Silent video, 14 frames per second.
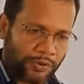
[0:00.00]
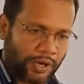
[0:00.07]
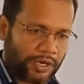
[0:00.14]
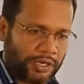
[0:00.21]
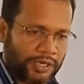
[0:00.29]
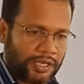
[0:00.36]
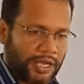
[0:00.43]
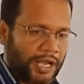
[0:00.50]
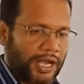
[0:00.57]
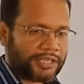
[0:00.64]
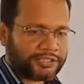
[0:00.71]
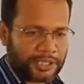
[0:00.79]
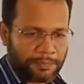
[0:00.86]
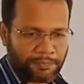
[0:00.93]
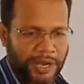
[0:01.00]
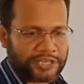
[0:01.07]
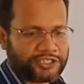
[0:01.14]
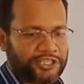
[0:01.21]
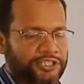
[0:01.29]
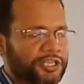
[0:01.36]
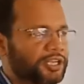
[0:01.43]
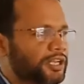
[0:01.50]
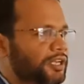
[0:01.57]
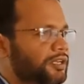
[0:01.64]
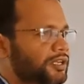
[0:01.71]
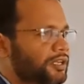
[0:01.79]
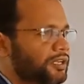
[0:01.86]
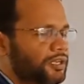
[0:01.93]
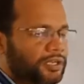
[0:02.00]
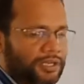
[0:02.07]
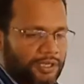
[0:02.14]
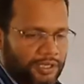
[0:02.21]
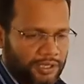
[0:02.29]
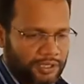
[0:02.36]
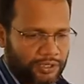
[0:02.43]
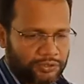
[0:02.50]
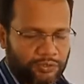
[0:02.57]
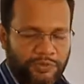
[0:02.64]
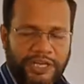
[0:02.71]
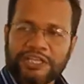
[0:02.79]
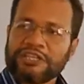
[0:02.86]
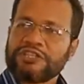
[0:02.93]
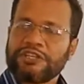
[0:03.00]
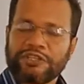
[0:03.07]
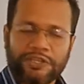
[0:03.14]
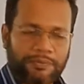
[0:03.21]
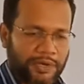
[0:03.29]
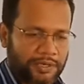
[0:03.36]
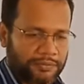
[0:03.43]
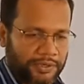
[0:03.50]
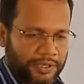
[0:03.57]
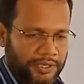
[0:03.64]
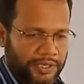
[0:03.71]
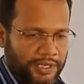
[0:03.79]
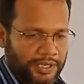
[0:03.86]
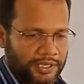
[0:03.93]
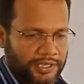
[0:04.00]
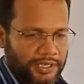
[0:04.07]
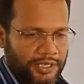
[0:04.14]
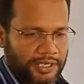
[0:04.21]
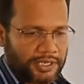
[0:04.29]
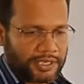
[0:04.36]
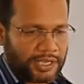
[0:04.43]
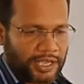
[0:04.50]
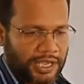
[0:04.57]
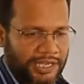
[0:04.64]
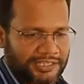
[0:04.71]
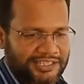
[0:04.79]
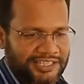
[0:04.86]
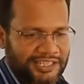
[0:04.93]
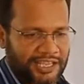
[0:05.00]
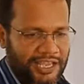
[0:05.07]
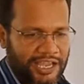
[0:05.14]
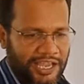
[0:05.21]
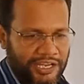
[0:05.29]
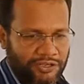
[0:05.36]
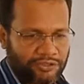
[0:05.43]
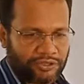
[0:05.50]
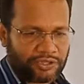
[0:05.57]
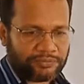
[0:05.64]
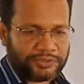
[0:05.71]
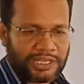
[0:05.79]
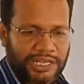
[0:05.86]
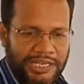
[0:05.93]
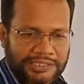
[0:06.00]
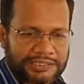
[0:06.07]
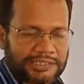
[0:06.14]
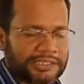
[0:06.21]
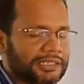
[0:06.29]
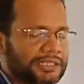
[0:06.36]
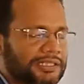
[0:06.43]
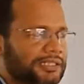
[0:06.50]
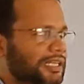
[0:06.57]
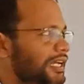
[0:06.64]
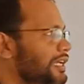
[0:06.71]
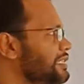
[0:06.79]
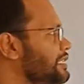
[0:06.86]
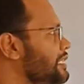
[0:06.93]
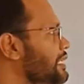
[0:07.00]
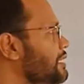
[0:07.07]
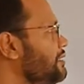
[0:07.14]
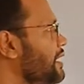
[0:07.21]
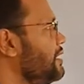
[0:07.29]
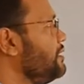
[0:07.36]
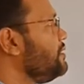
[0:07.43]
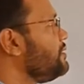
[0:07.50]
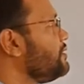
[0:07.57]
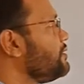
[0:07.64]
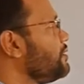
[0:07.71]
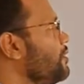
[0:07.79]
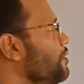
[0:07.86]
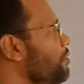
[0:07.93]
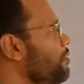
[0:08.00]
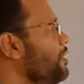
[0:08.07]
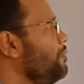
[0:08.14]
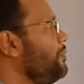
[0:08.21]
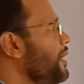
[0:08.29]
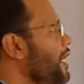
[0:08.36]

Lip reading: phol. Ajker part sheshe tumra ki shikhte parbe? At the end of the lesson, the students will be